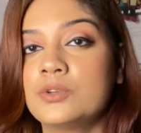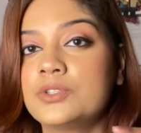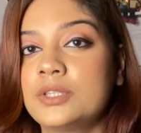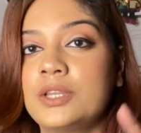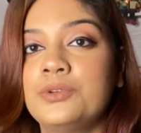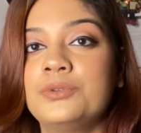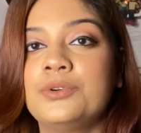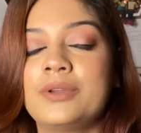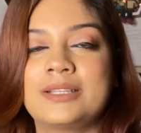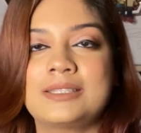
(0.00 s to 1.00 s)
so that you
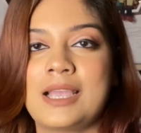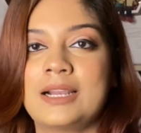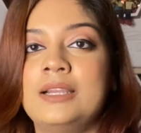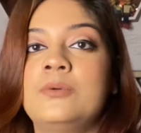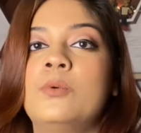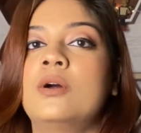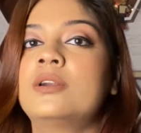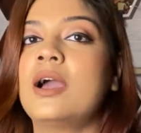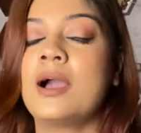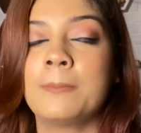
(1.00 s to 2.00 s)
know exactly what
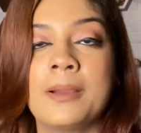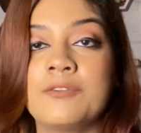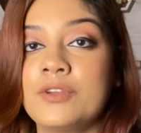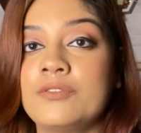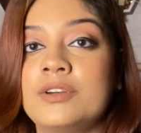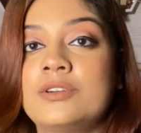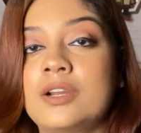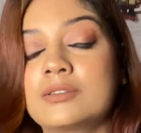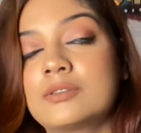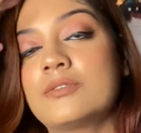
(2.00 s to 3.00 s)
are my favorite
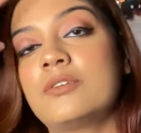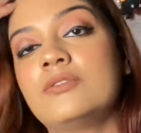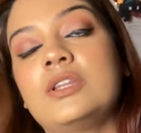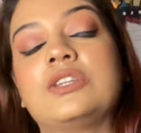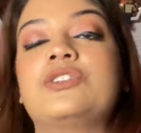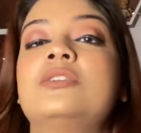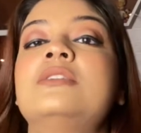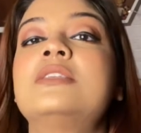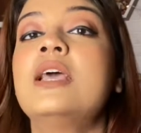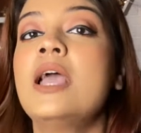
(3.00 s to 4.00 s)
drugstore
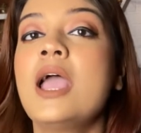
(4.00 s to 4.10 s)
foundations